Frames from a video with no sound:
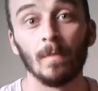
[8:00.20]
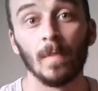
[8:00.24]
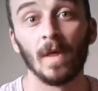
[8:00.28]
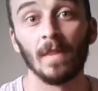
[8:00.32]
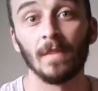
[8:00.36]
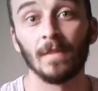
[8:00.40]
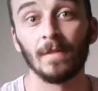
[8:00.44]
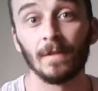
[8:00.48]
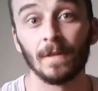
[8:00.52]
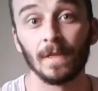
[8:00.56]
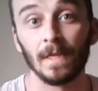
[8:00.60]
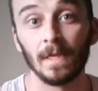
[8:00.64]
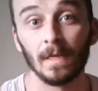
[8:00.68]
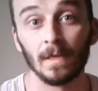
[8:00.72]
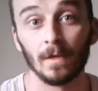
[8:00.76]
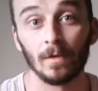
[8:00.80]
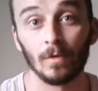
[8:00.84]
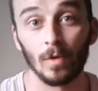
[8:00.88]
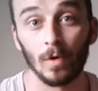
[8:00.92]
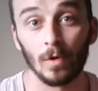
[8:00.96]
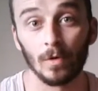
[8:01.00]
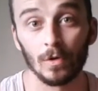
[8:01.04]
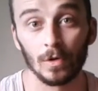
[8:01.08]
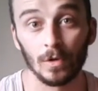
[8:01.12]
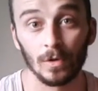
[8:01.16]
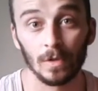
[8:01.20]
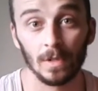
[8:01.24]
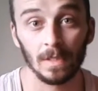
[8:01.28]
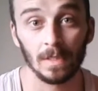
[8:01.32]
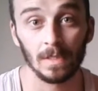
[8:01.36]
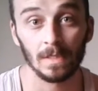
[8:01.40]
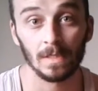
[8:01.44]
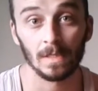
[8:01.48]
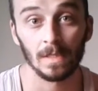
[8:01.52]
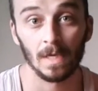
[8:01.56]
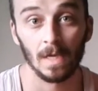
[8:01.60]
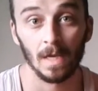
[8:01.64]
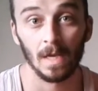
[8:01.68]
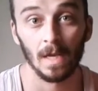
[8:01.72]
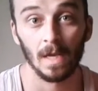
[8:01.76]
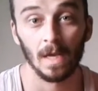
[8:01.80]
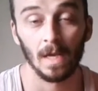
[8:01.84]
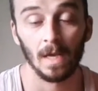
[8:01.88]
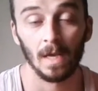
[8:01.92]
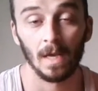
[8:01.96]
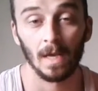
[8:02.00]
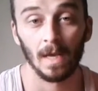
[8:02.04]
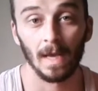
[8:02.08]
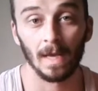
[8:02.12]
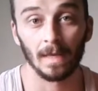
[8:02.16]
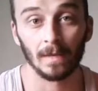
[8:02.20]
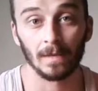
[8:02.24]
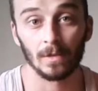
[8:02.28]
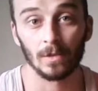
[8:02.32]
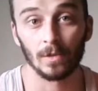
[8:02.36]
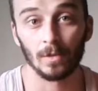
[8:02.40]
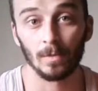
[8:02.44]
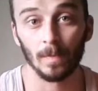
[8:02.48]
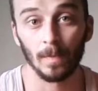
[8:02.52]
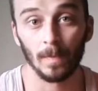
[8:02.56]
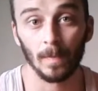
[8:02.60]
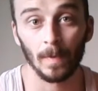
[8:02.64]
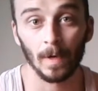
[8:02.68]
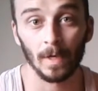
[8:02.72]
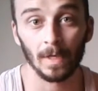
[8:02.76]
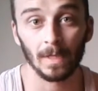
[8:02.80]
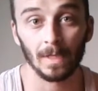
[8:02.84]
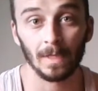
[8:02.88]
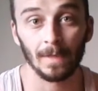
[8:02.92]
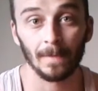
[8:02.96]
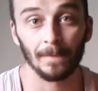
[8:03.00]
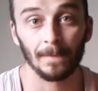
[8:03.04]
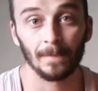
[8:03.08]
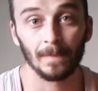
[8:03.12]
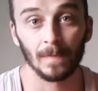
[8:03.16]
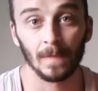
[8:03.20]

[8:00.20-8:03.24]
monthly groceries at the supermarket,